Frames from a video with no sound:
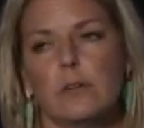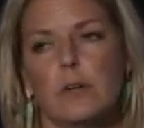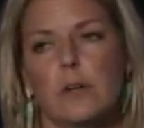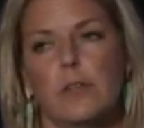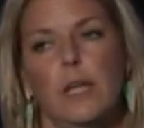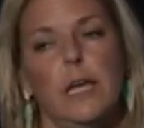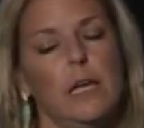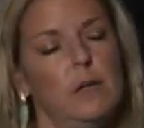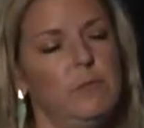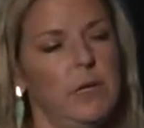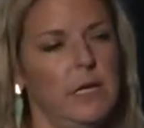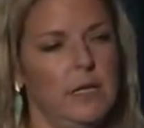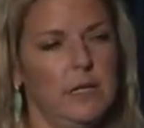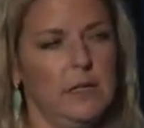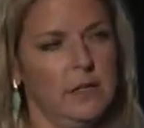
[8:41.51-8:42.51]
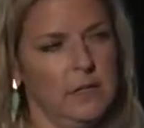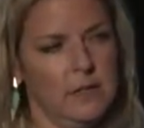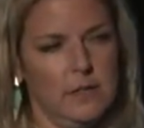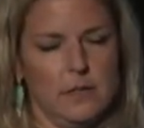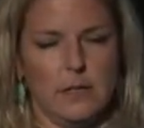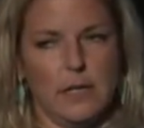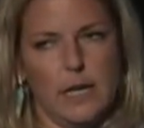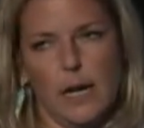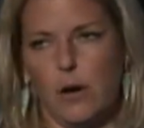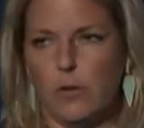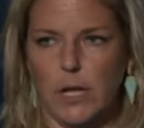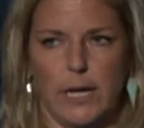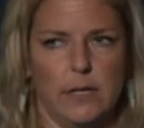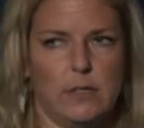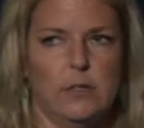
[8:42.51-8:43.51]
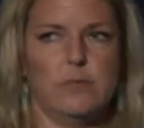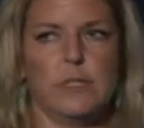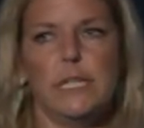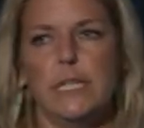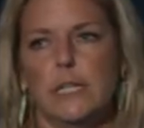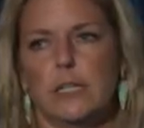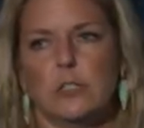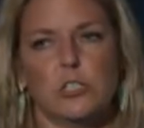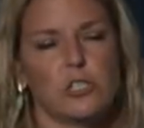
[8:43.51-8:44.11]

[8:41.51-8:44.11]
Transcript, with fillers: Are they going to be an outlier over here